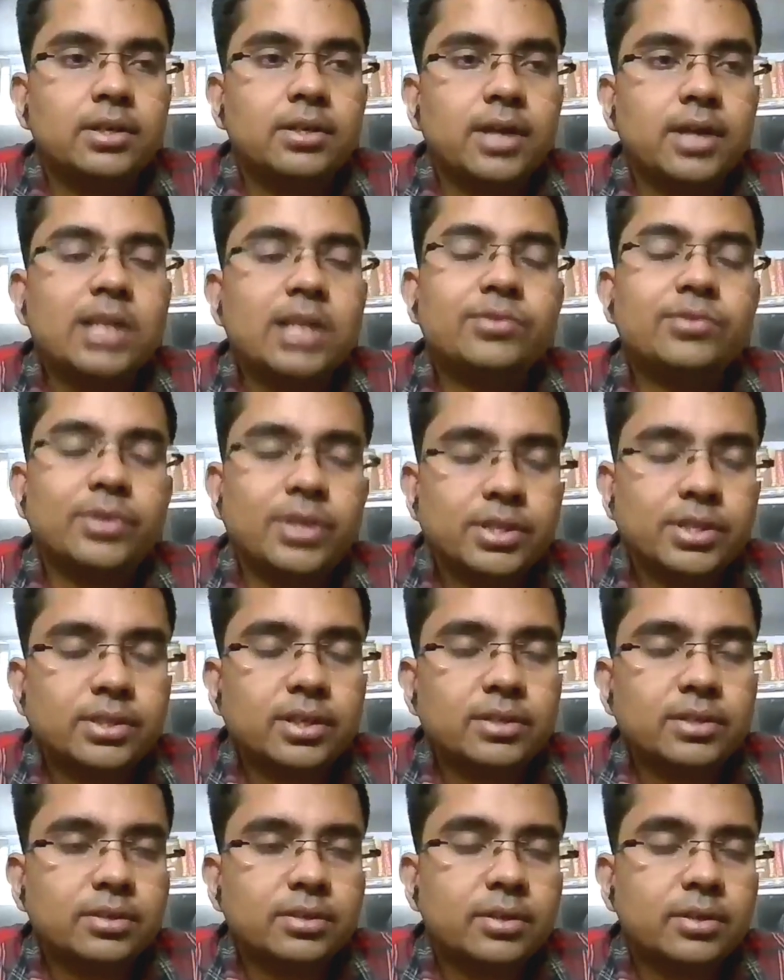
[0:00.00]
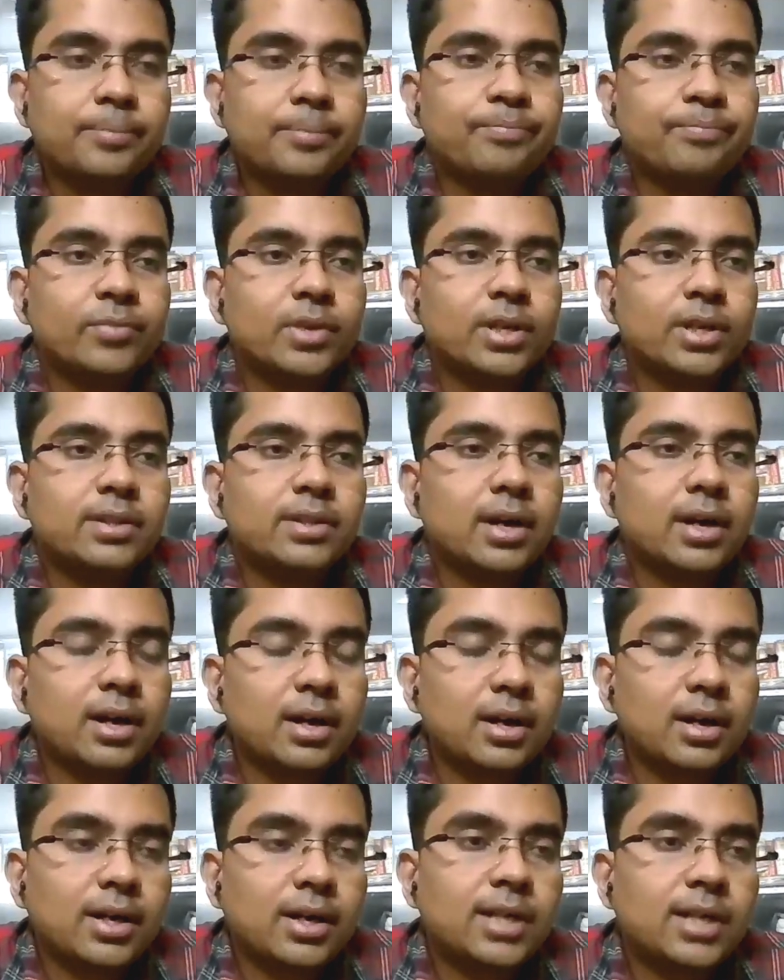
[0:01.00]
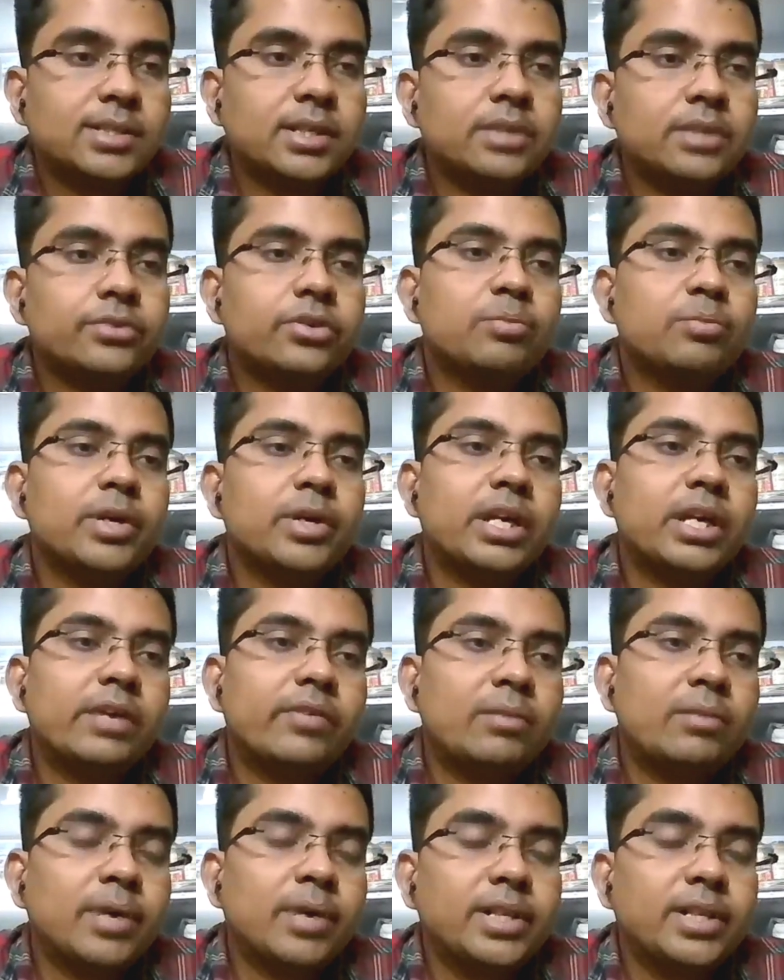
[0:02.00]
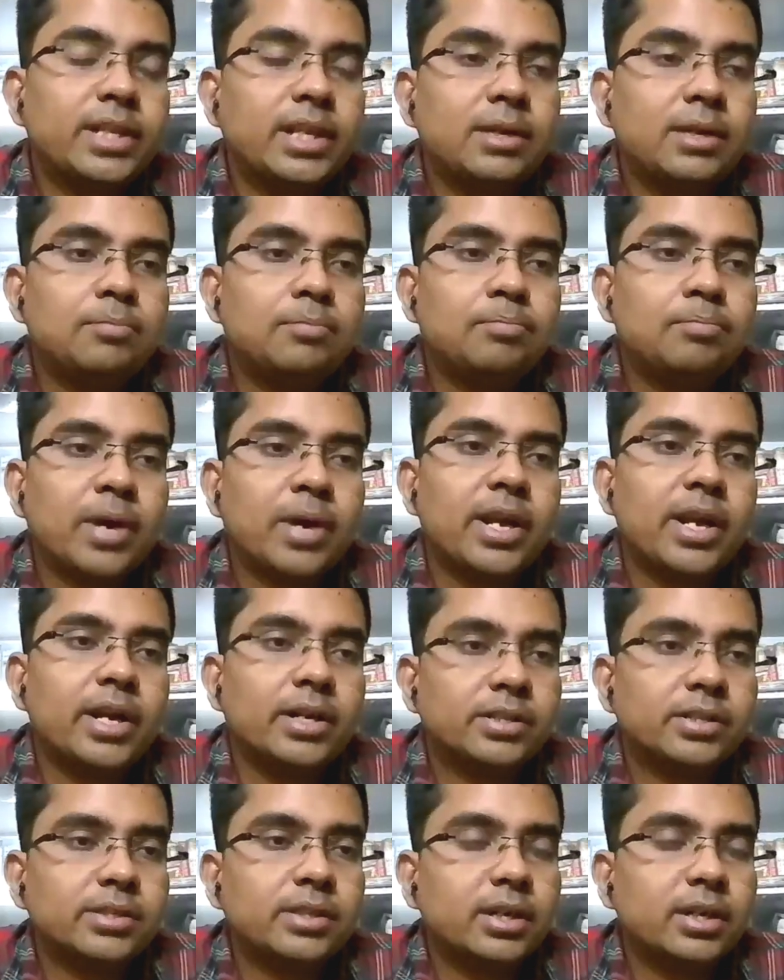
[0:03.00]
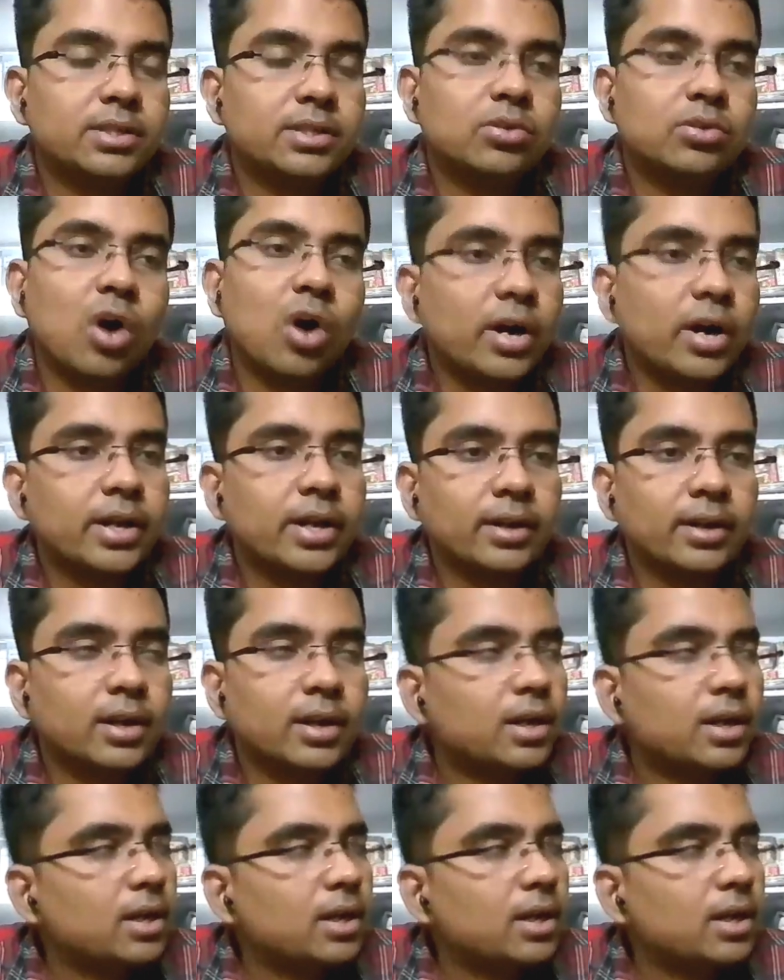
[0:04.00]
as we discussed, the consent should be given by the parents, that is guardian,